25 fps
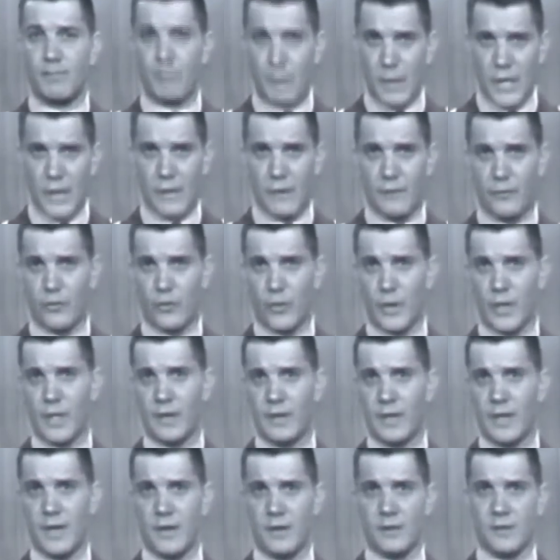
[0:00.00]
above
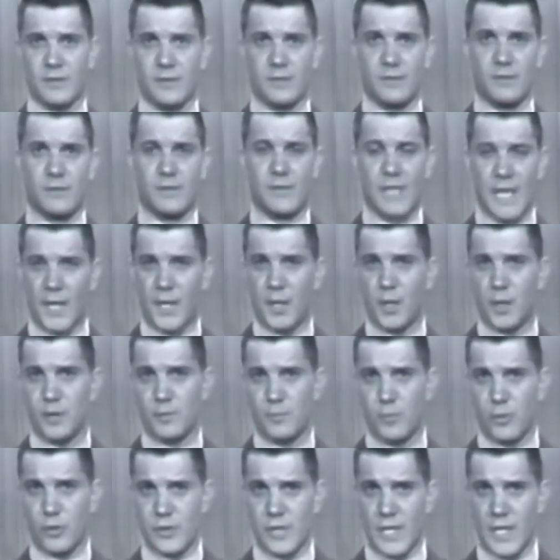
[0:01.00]
20,000 cycles
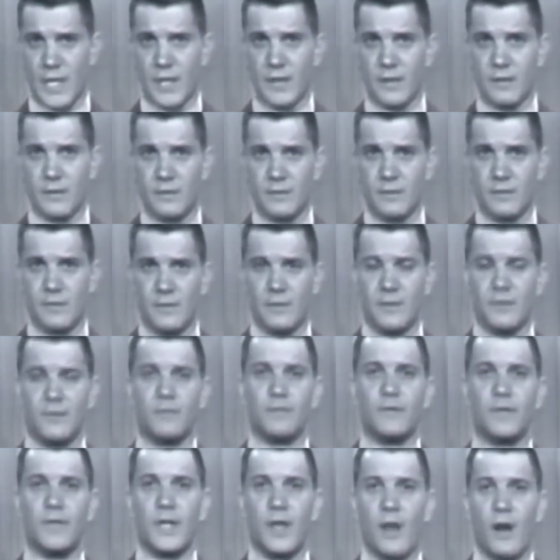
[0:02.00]
per second,
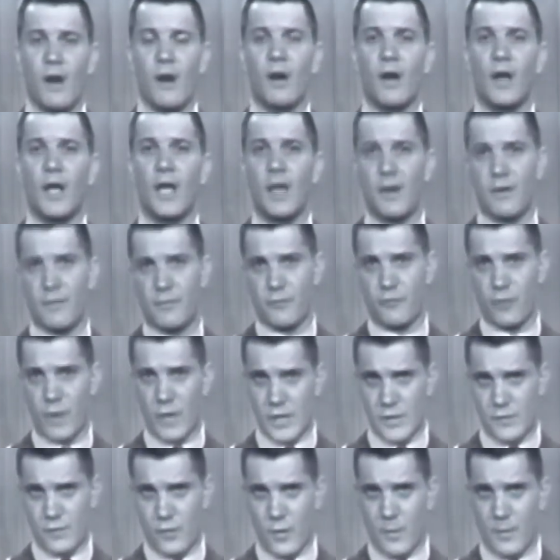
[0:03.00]
the RF
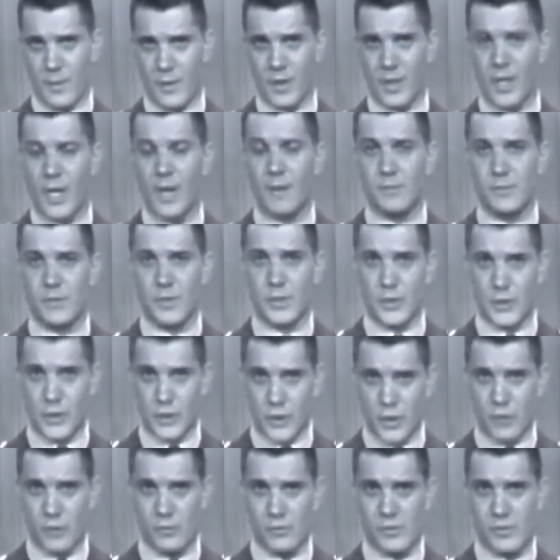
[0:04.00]
transformer comes into
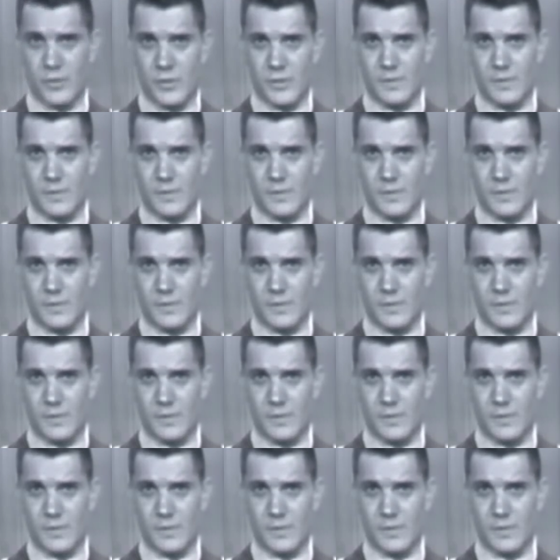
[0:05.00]
use.